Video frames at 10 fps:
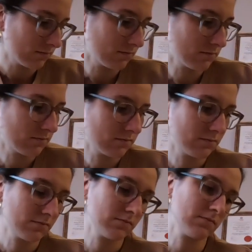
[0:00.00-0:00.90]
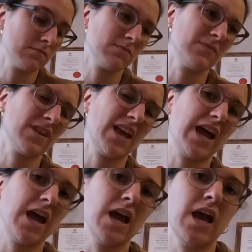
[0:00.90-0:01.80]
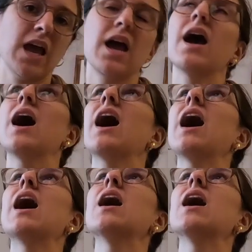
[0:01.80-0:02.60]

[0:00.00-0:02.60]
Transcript: gonna call it like a new found